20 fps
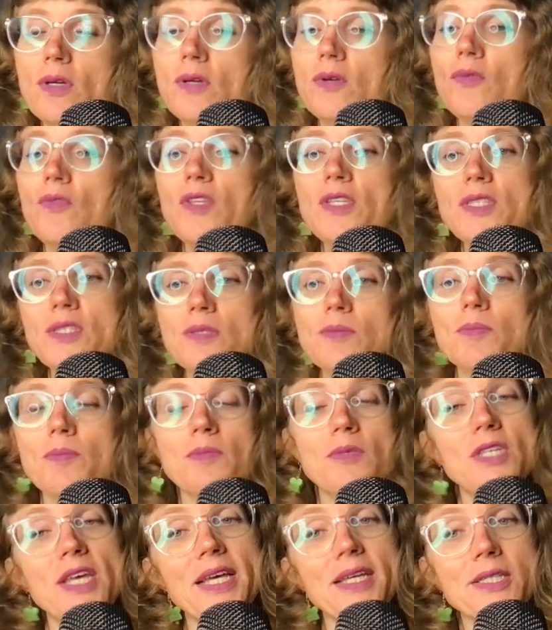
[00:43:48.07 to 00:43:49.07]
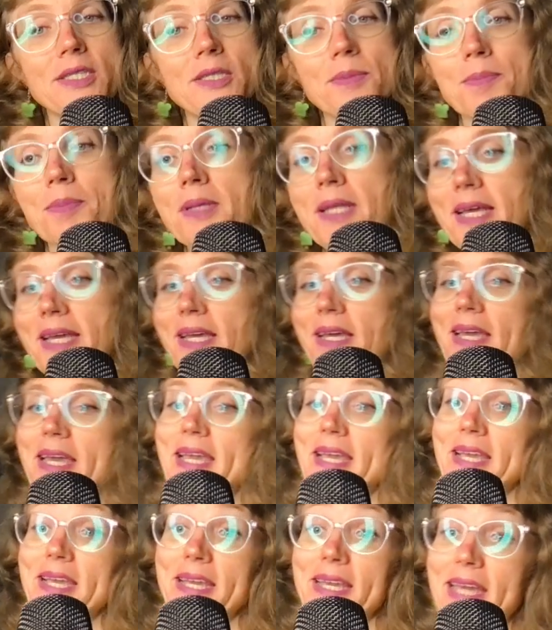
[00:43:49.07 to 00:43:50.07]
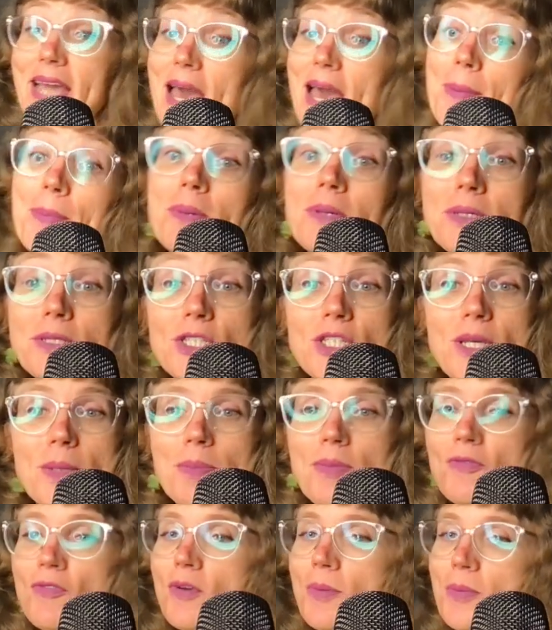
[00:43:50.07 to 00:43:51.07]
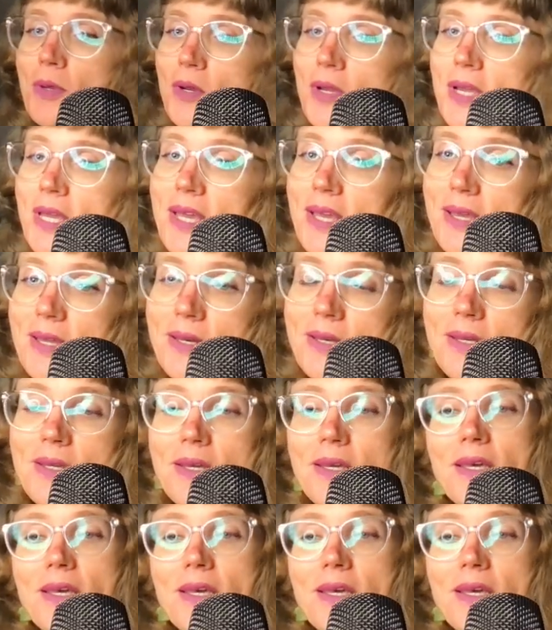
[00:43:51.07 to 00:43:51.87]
this says play a capital ship from your hand.